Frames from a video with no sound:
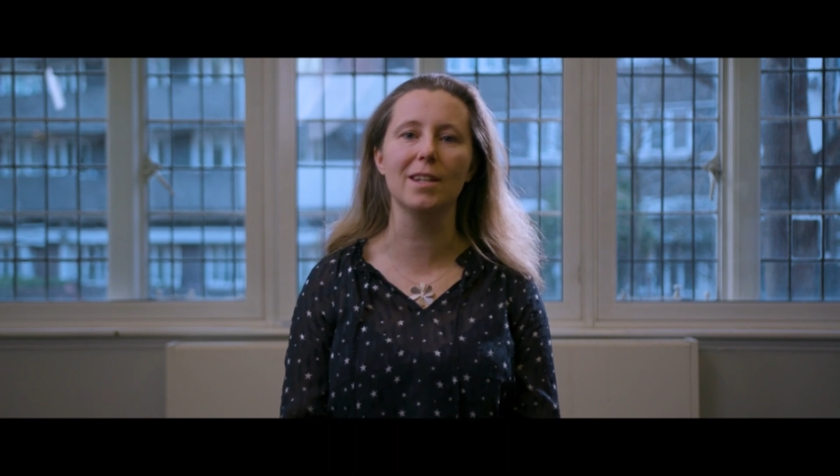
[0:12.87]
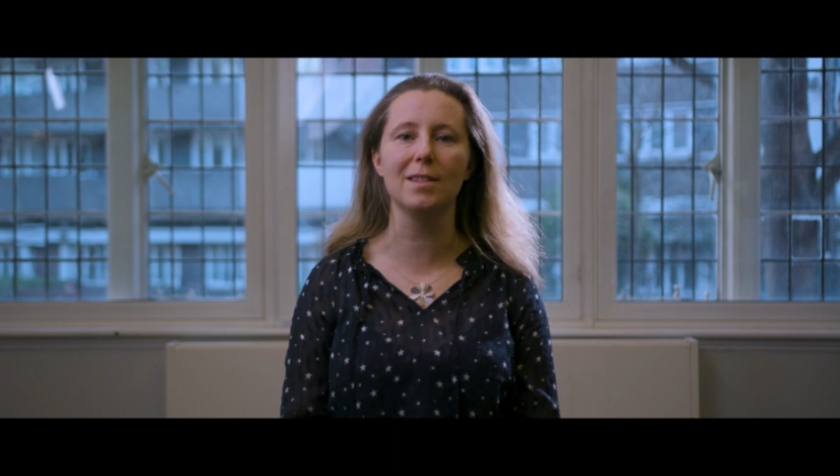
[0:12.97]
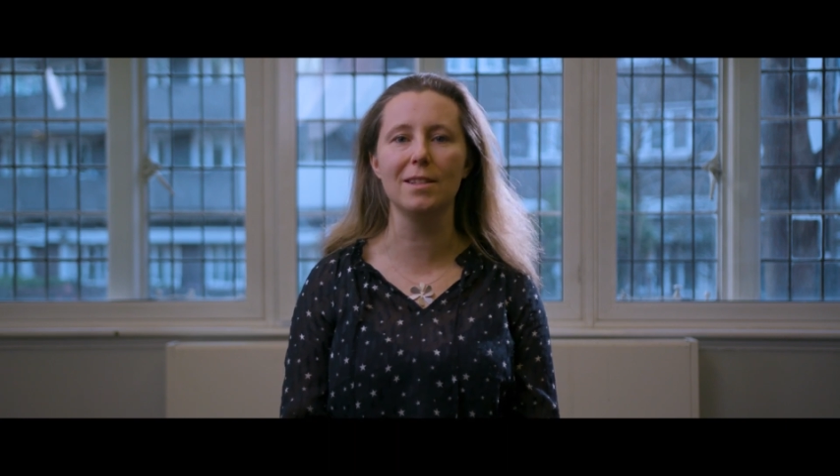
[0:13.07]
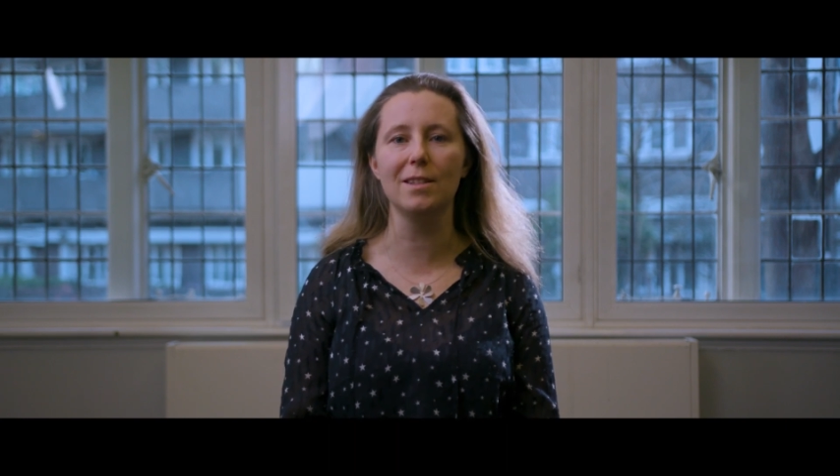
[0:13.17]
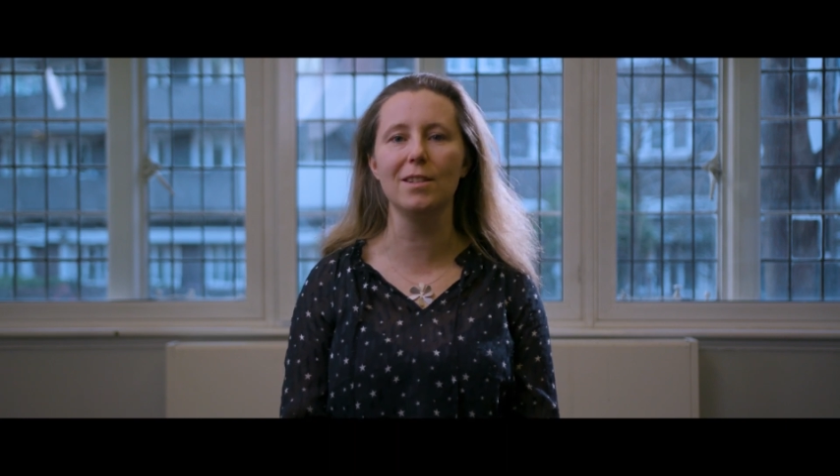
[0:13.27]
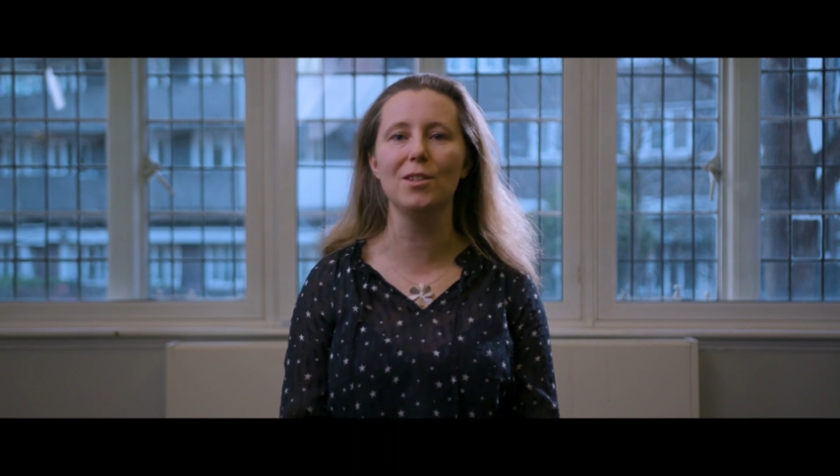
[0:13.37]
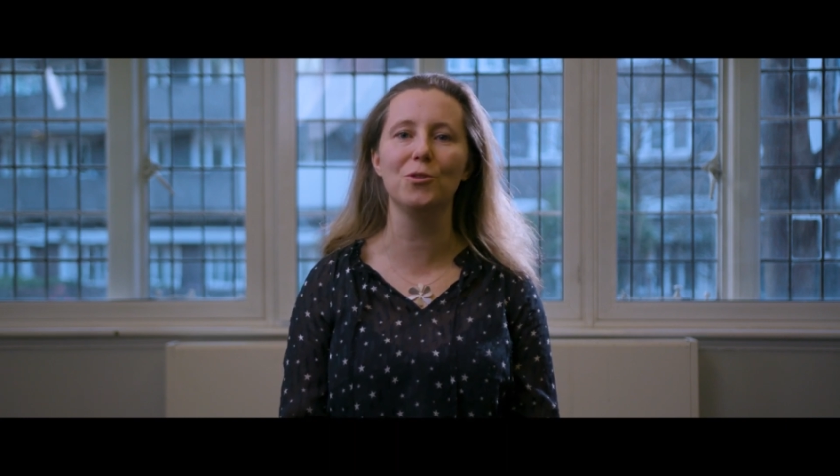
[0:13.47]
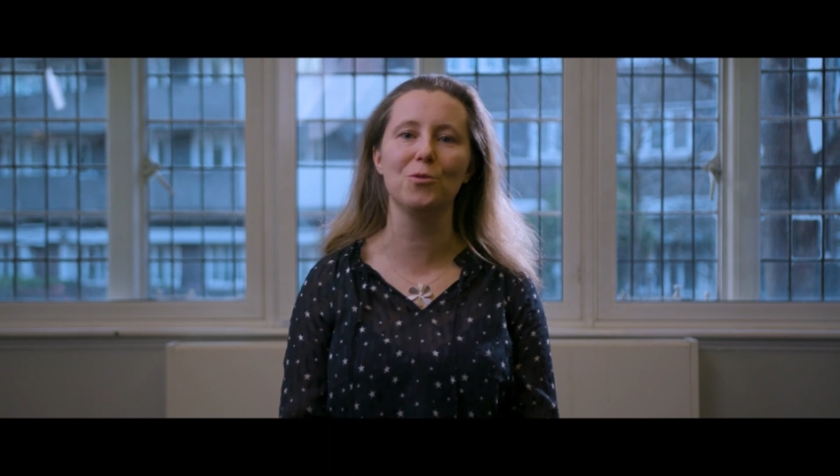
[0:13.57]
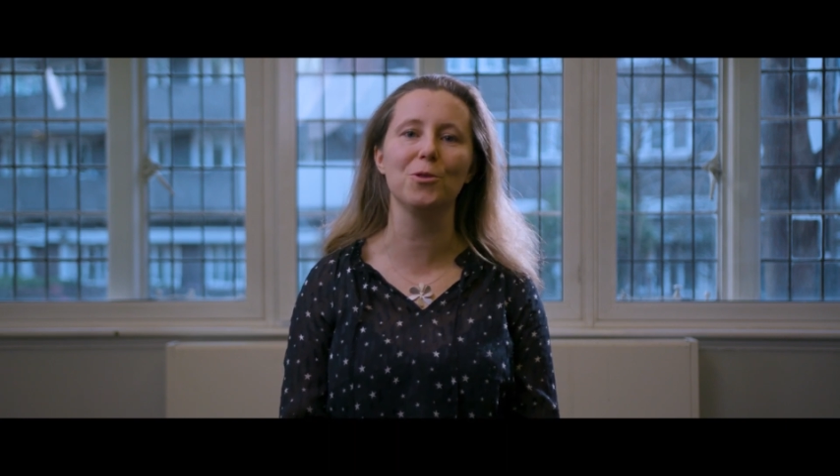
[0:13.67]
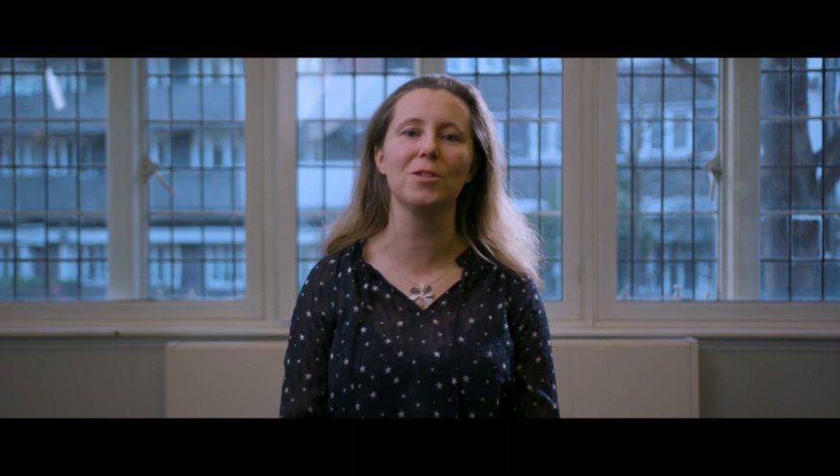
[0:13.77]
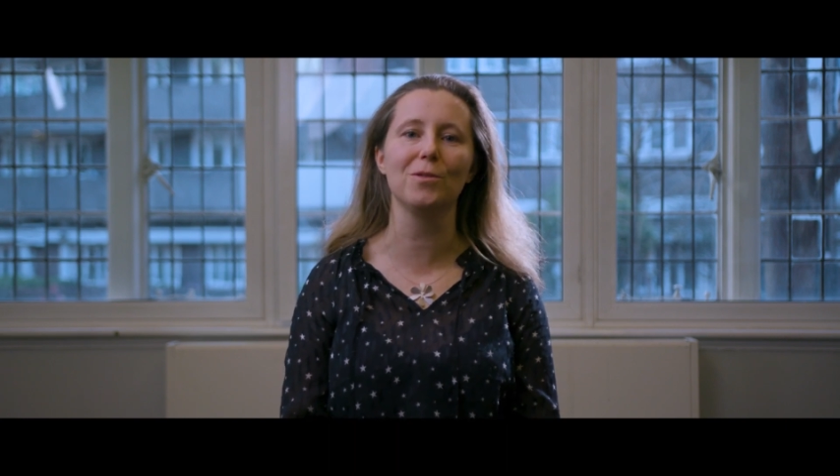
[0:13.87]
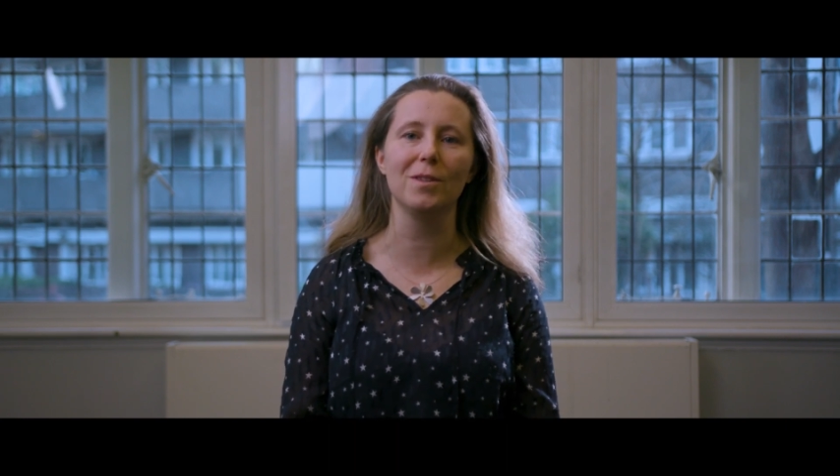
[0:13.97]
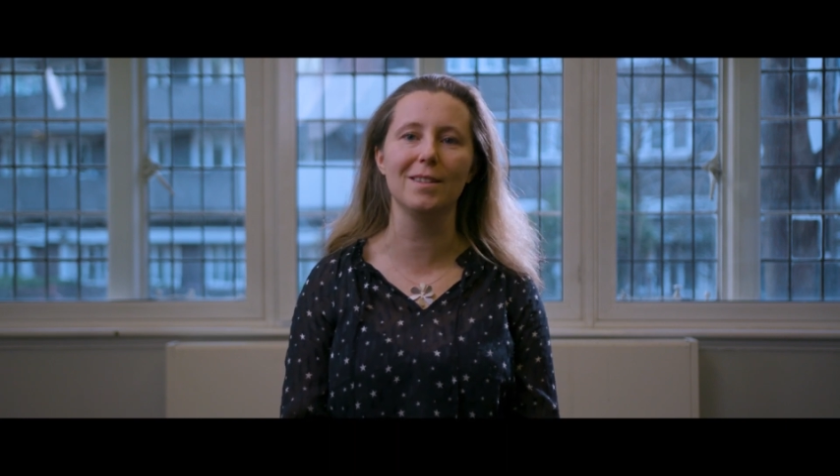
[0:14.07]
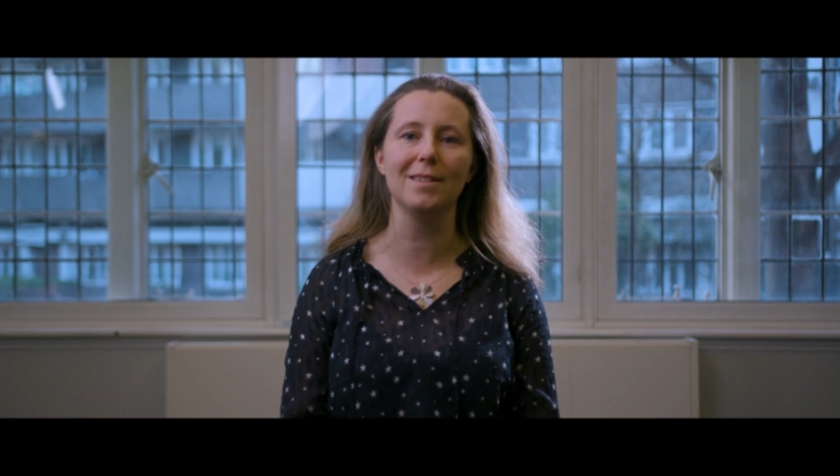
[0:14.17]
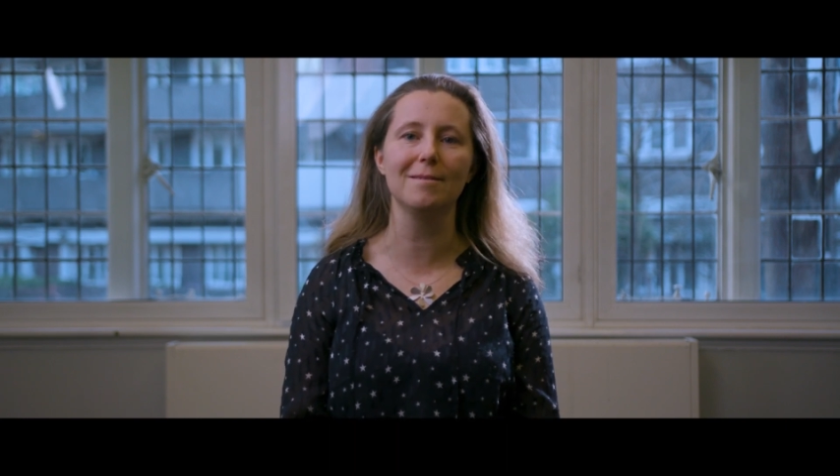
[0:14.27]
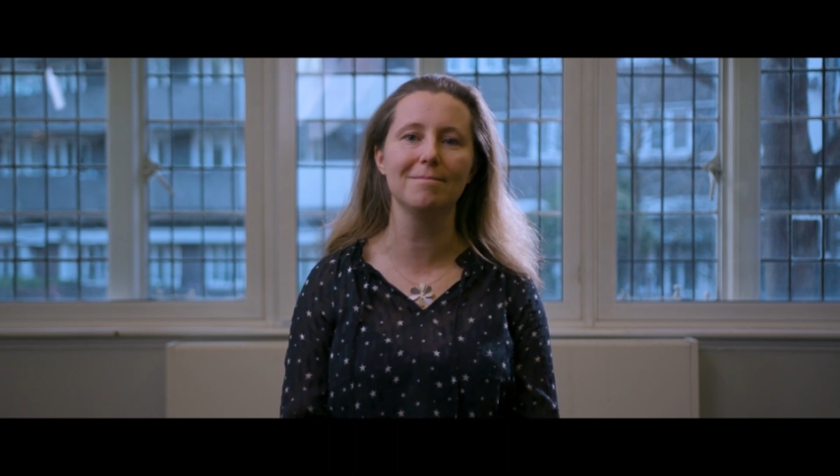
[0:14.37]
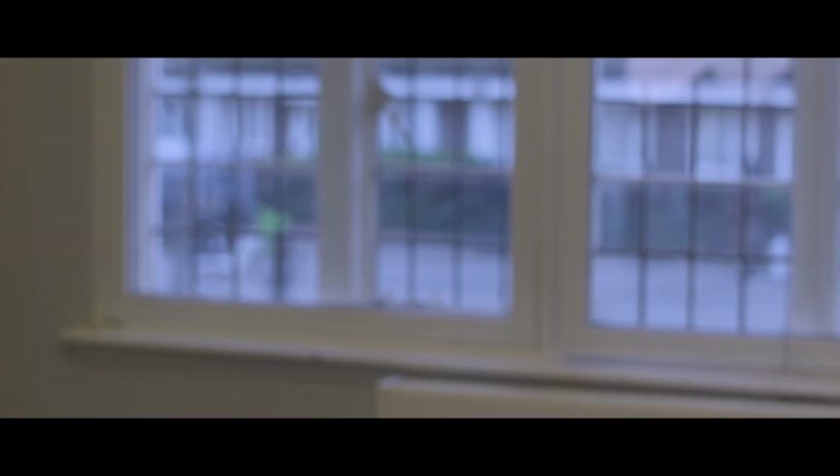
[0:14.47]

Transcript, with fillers: at City, University of London.